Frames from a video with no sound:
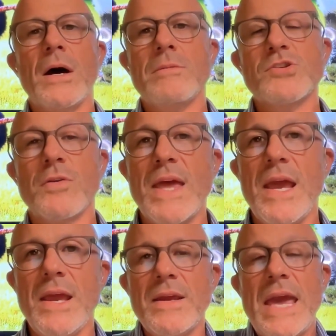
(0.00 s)
So
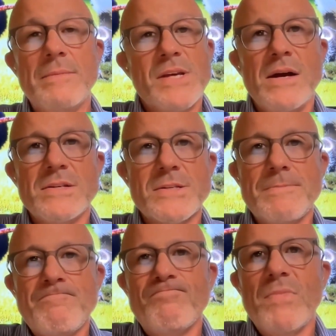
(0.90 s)
they came to
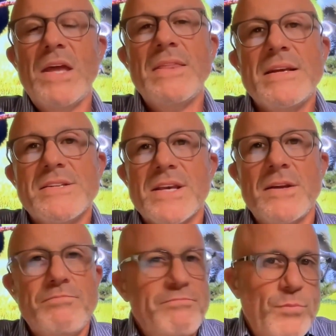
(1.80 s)
us and they said,